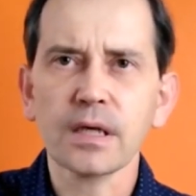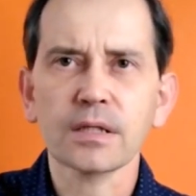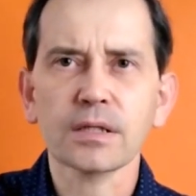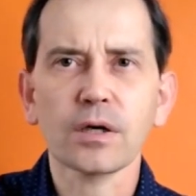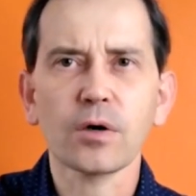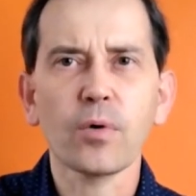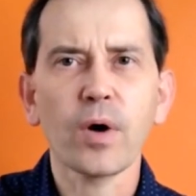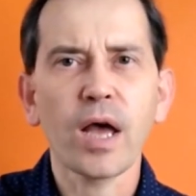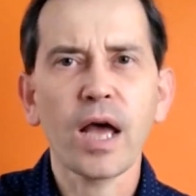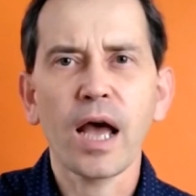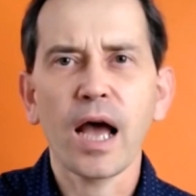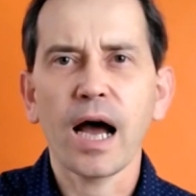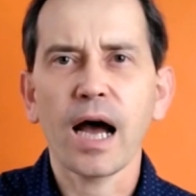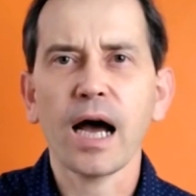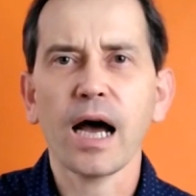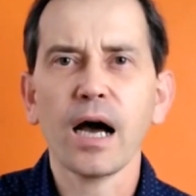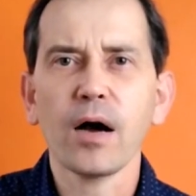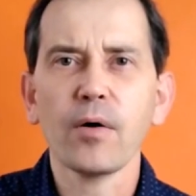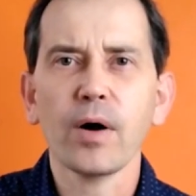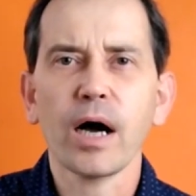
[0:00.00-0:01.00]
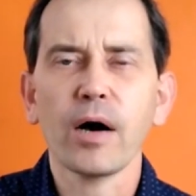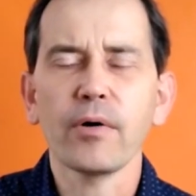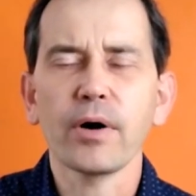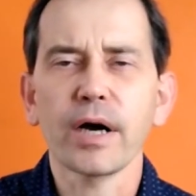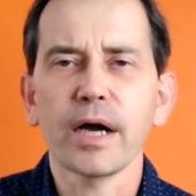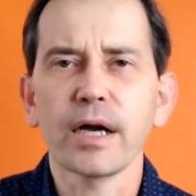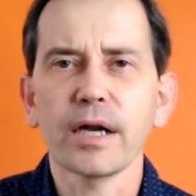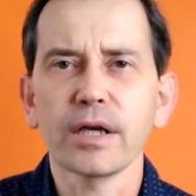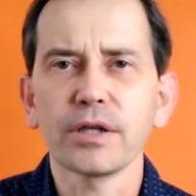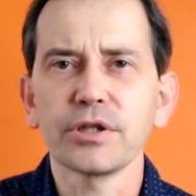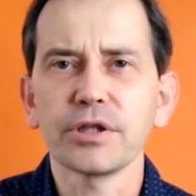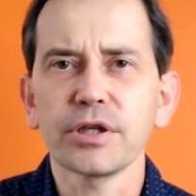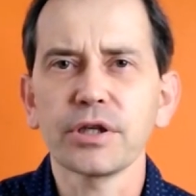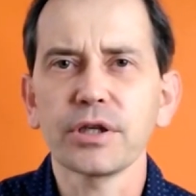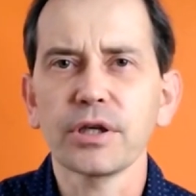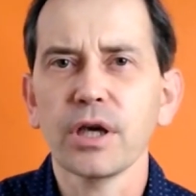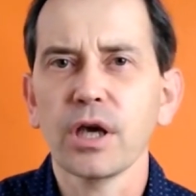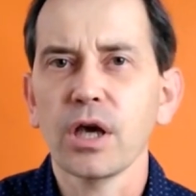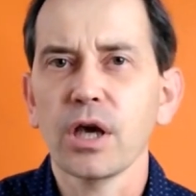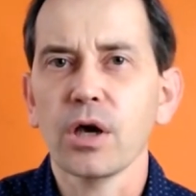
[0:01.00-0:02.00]
So how our
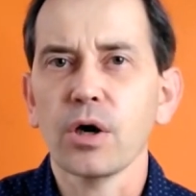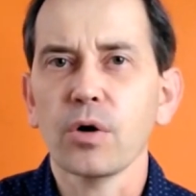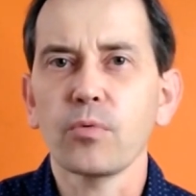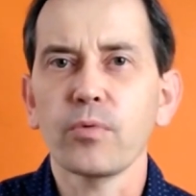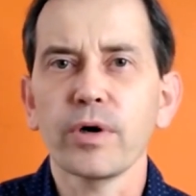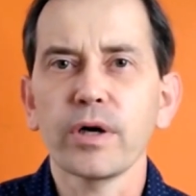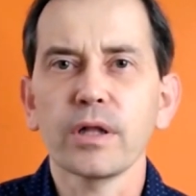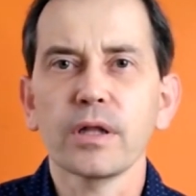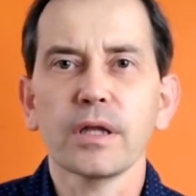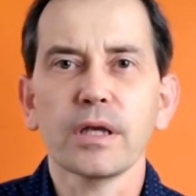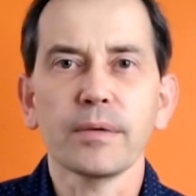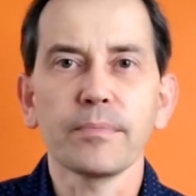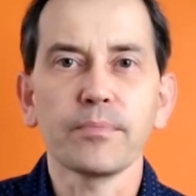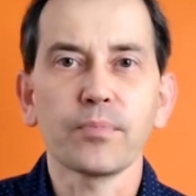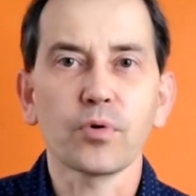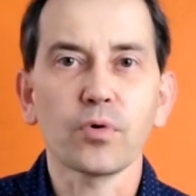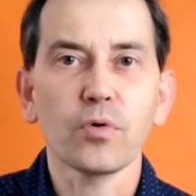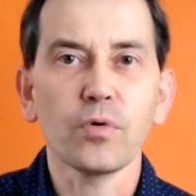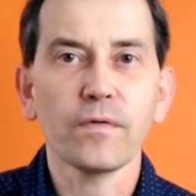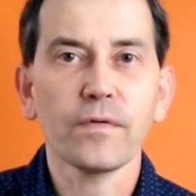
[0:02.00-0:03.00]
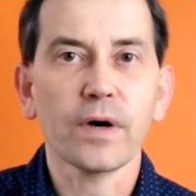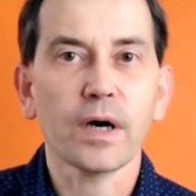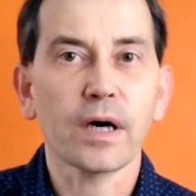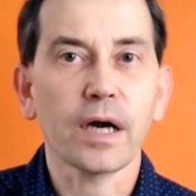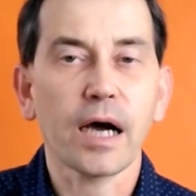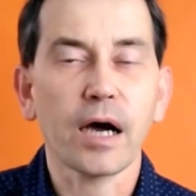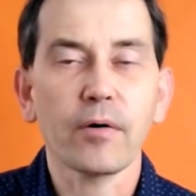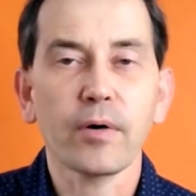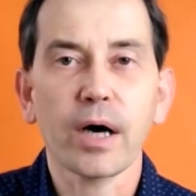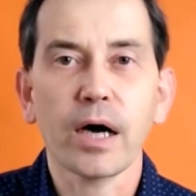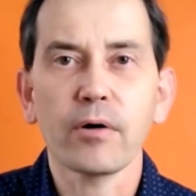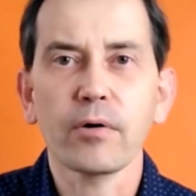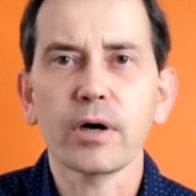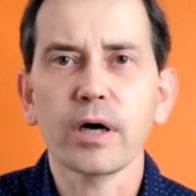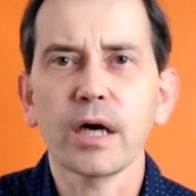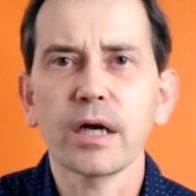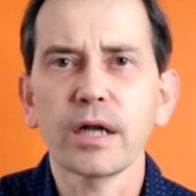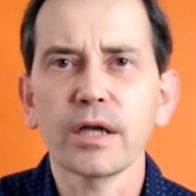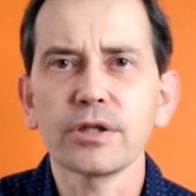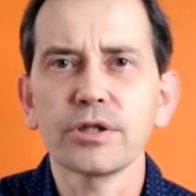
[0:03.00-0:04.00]
energy will improve or how our
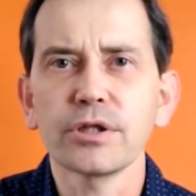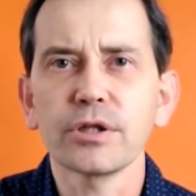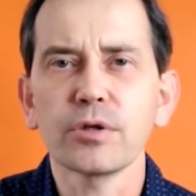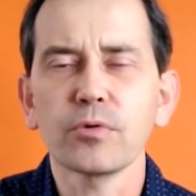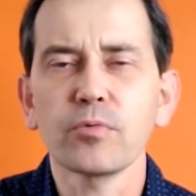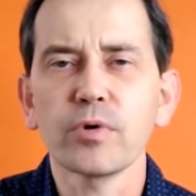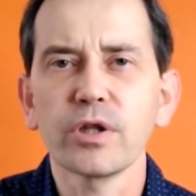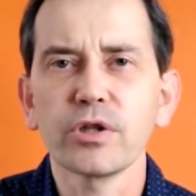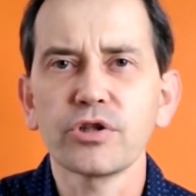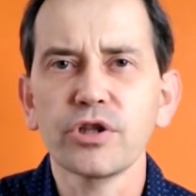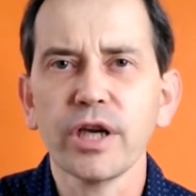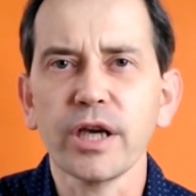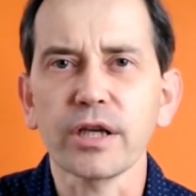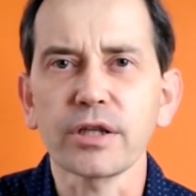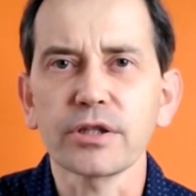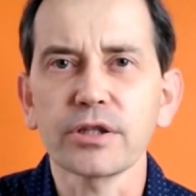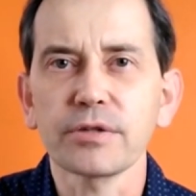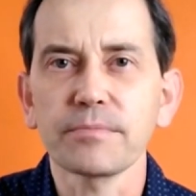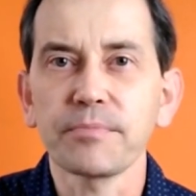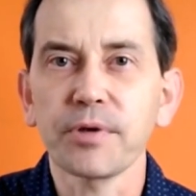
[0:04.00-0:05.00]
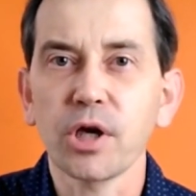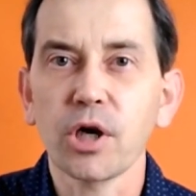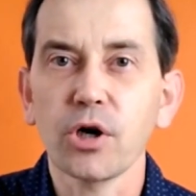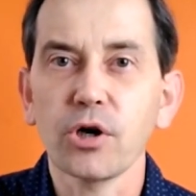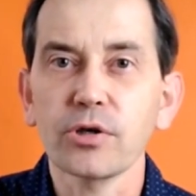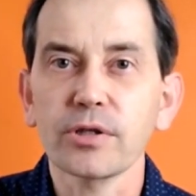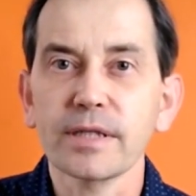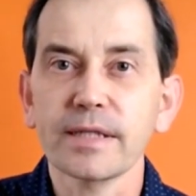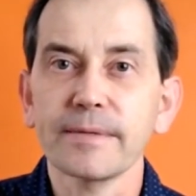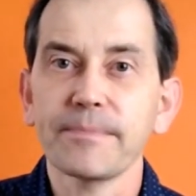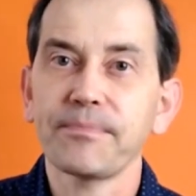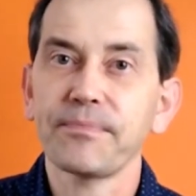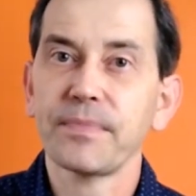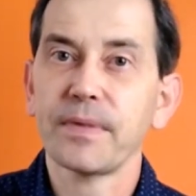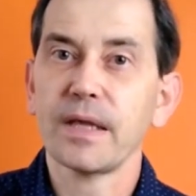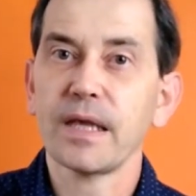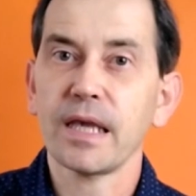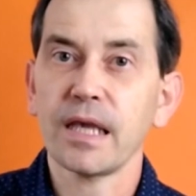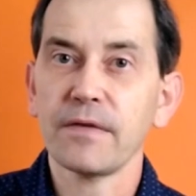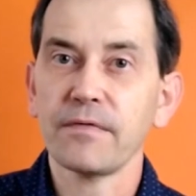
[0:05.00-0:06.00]
energy will change, because
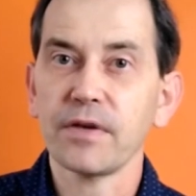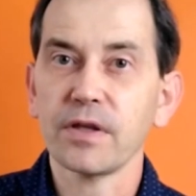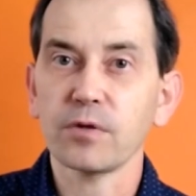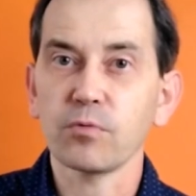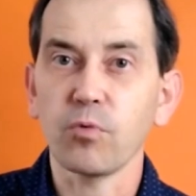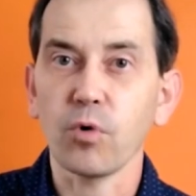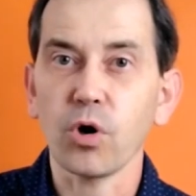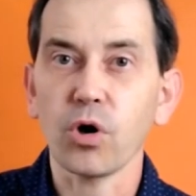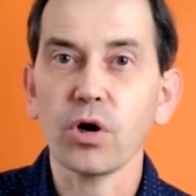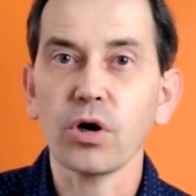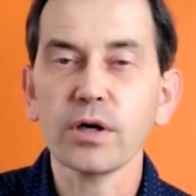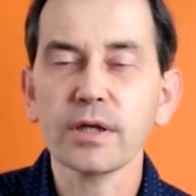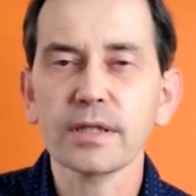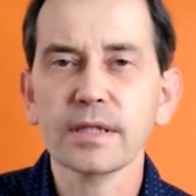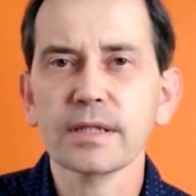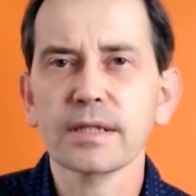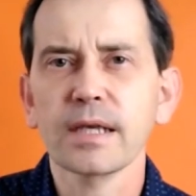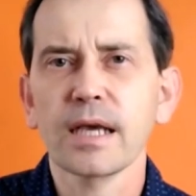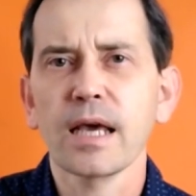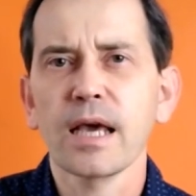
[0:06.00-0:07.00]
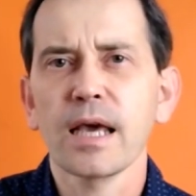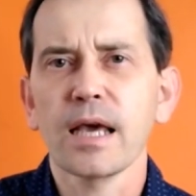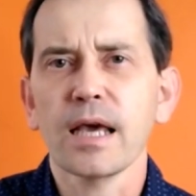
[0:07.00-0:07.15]
if it works,